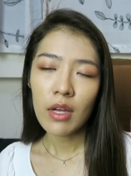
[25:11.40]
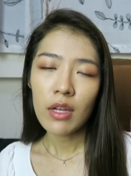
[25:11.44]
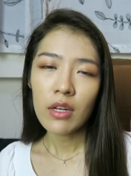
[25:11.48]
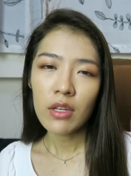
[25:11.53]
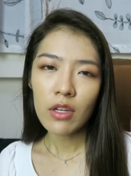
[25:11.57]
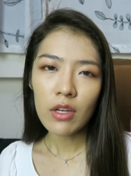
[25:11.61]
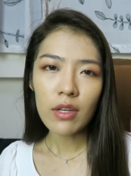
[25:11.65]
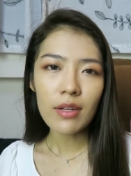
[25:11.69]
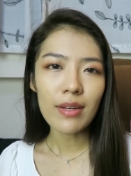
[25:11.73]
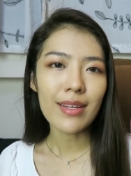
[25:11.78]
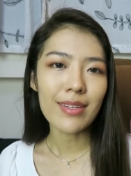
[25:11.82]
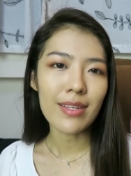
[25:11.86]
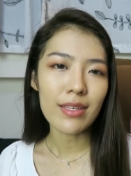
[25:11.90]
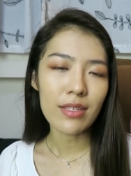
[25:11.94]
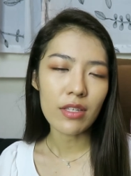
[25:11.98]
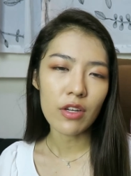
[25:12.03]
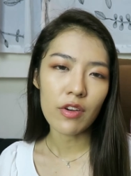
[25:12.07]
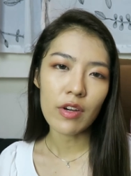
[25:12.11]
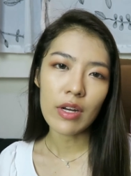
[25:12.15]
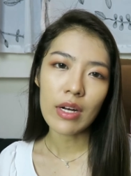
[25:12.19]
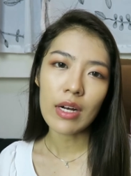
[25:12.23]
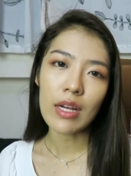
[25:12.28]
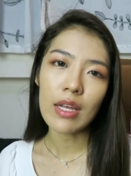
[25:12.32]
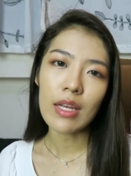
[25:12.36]
not
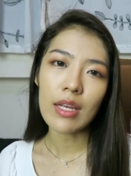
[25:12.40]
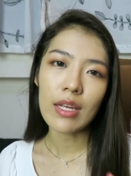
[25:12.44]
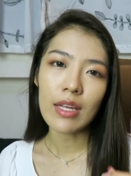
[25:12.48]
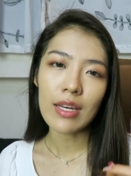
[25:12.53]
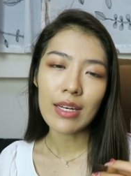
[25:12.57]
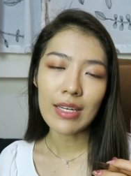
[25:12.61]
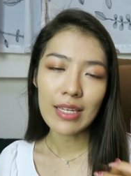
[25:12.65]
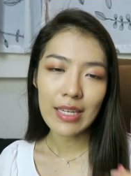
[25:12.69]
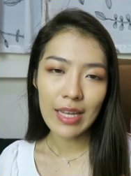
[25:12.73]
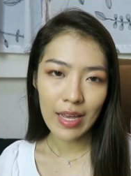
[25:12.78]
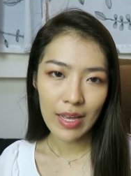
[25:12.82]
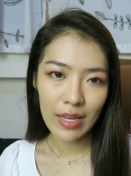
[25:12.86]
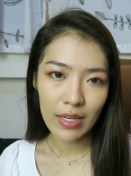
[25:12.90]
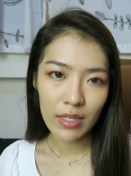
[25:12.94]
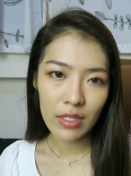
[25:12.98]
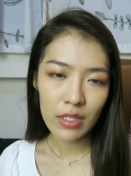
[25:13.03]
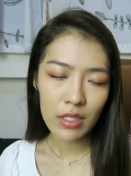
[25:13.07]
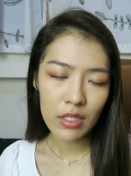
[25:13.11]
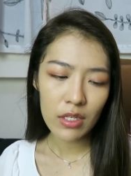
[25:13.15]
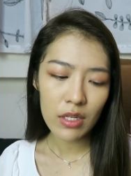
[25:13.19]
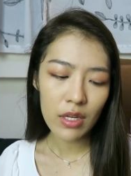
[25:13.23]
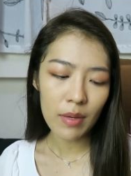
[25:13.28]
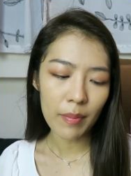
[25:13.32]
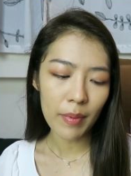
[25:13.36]
necessarily
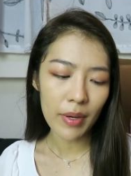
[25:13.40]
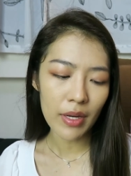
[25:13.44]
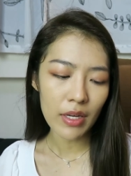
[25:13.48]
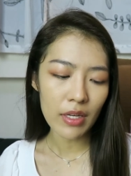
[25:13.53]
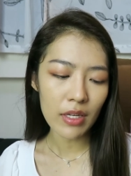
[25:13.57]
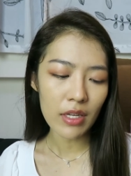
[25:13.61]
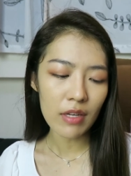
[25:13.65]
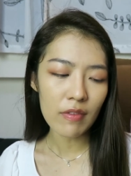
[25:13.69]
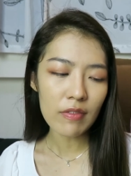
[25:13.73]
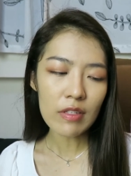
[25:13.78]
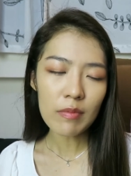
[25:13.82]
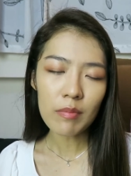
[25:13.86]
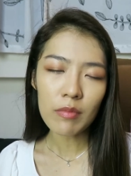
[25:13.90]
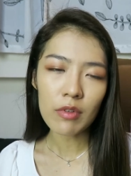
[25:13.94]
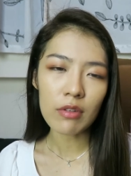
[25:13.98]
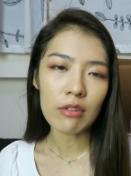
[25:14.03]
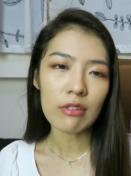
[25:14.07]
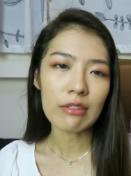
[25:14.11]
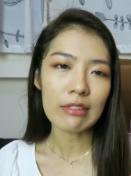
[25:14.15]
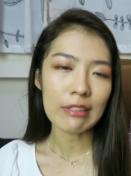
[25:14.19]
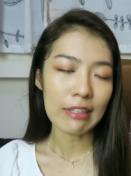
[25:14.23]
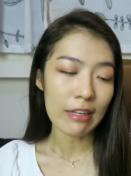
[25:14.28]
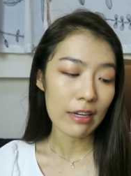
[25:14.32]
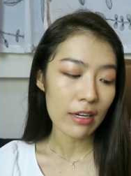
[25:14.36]
intense, but it gives it
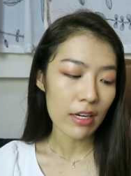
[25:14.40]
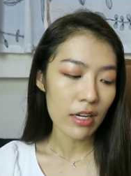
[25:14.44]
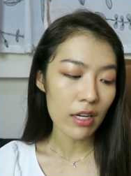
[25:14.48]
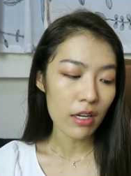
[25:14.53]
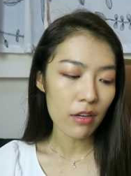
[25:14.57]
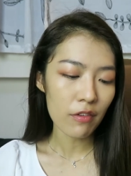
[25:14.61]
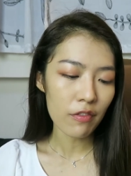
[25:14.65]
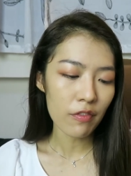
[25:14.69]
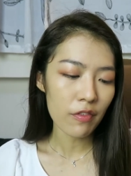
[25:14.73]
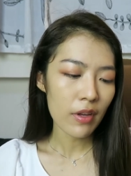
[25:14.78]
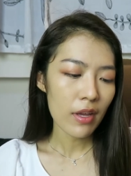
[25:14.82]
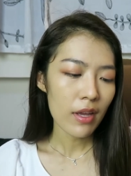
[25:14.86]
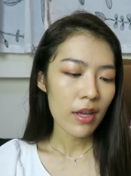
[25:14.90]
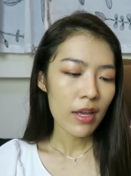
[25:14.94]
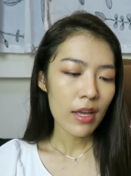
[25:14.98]
more life,